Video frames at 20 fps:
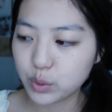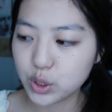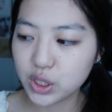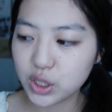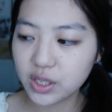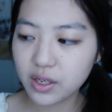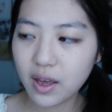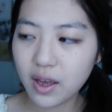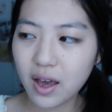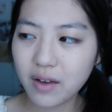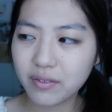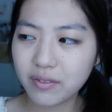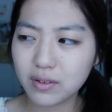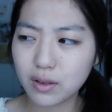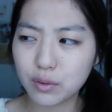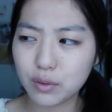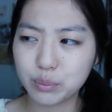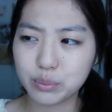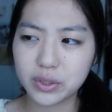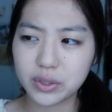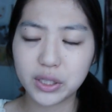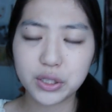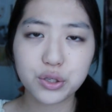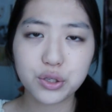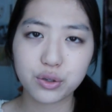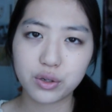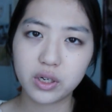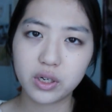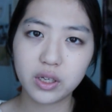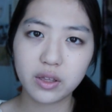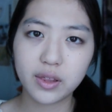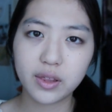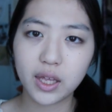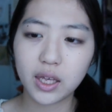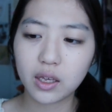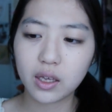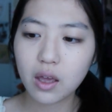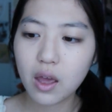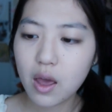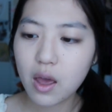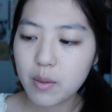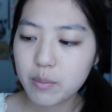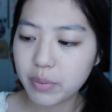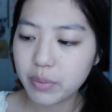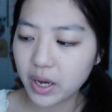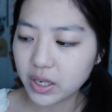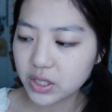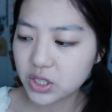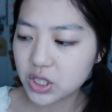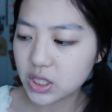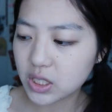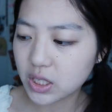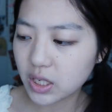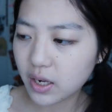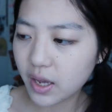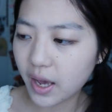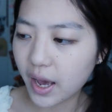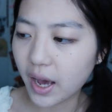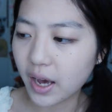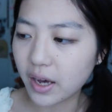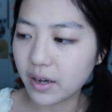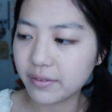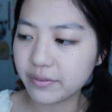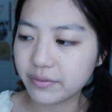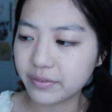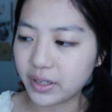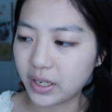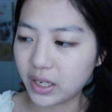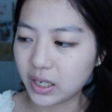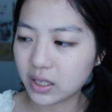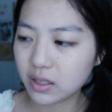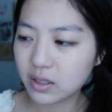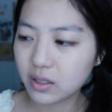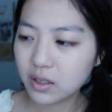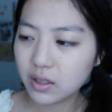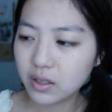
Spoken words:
She didn't have a lot of blush or anything, but she did have like